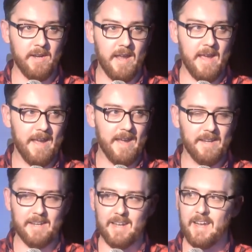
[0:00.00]

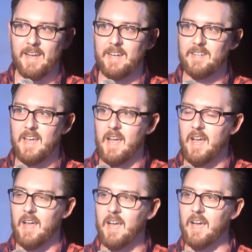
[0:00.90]

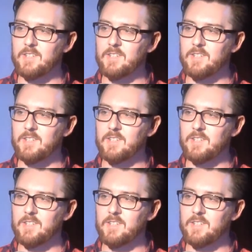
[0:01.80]
Uh,